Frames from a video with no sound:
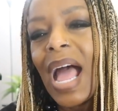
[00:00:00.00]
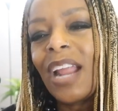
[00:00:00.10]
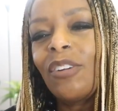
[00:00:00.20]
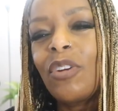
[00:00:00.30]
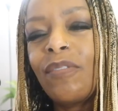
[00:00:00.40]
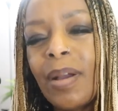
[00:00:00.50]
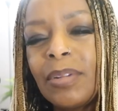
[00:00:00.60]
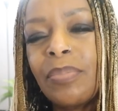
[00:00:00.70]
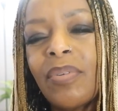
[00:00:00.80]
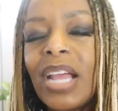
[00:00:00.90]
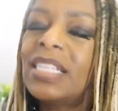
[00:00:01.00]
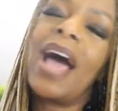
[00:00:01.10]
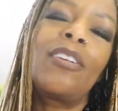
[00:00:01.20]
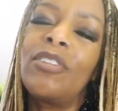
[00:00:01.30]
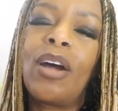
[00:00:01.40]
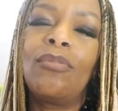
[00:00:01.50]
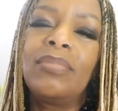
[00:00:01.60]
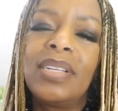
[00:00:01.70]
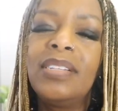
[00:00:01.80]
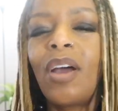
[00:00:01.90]
I don't know if I'm depressed. I don't know.
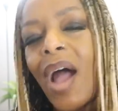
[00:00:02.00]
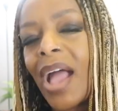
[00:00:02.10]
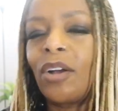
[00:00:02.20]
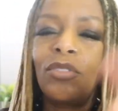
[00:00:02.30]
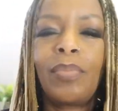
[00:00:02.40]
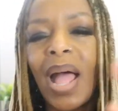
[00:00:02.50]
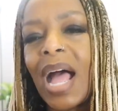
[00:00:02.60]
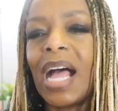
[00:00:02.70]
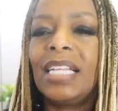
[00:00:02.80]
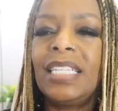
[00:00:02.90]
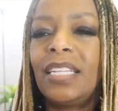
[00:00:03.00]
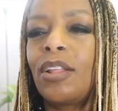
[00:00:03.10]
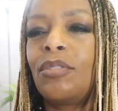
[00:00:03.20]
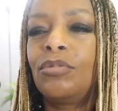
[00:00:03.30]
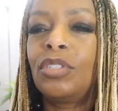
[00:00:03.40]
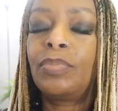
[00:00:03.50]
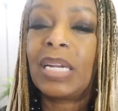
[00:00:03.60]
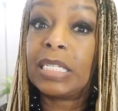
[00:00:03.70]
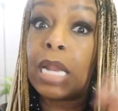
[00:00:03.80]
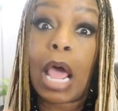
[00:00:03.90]
No, I go through my highs and lows,
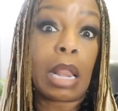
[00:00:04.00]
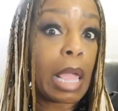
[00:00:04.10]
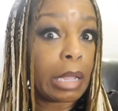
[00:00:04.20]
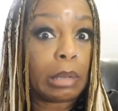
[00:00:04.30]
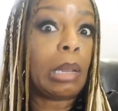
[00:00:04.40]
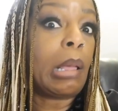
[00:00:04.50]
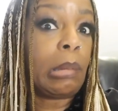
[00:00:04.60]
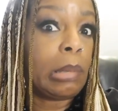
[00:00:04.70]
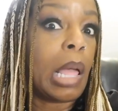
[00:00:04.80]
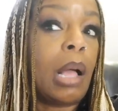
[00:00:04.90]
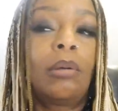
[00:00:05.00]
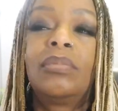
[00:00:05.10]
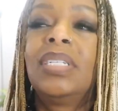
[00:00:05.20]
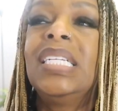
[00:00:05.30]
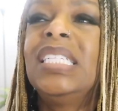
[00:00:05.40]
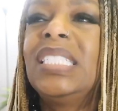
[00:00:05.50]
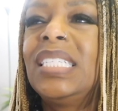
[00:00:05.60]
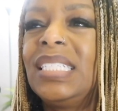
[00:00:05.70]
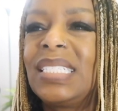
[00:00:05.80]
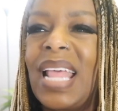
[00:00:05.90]
but it's not like a low low. It's
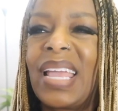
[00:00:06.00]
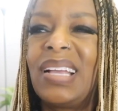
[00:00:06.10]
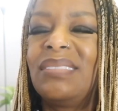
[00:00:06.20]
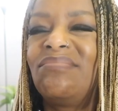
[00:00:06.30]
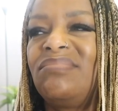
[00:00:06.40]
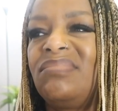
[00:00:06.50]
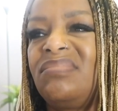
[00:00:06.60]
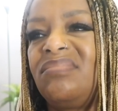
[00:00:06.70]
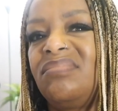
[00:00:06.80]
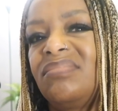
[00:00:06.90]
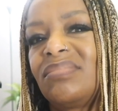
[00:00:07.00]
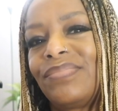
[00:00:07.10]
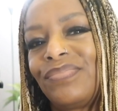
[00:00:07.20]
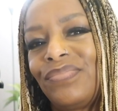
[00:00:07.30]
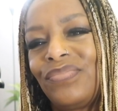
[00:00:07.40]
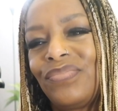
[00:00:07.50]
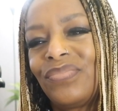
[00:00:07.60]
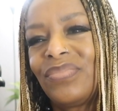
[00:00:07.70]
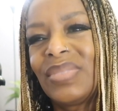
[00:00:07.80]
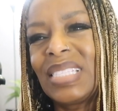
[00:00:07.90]
just like a, mm, um,
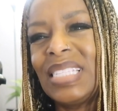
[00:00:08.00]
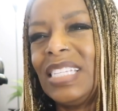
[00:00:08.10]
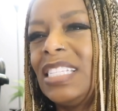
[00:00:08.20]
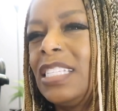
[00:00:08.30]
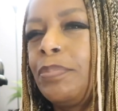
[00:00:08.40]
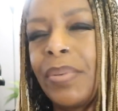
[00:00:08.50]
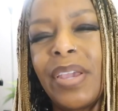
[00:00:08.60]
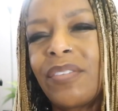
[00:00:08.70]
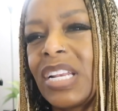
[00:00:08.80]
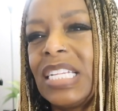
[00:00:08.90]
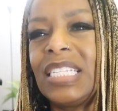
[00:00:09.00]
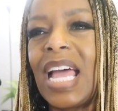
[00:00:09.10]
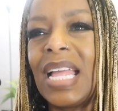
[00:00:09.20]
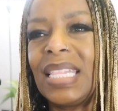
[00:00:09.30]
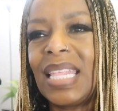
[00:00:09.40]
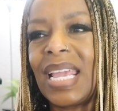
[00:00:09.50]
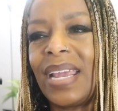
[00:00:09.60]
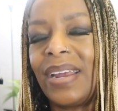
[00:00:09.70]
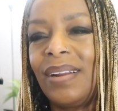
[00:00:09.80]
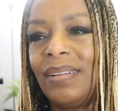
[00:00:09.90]
the spirit is not
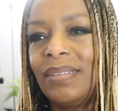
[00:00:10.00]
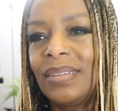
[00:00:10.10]
there.